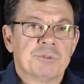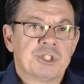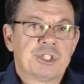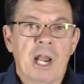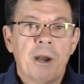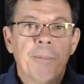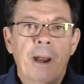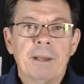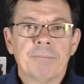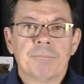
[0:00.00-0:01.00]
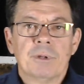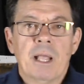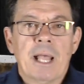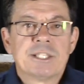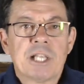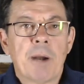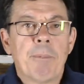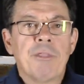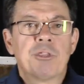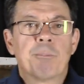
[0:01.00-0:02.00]
celebrate, and
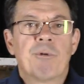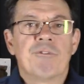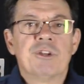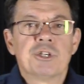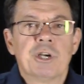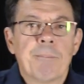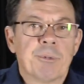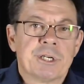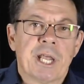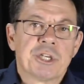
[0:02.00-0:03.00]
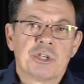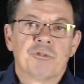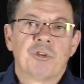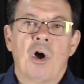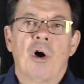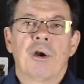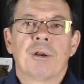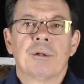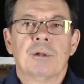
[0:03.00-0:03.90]
celebrate the provision and protection of God.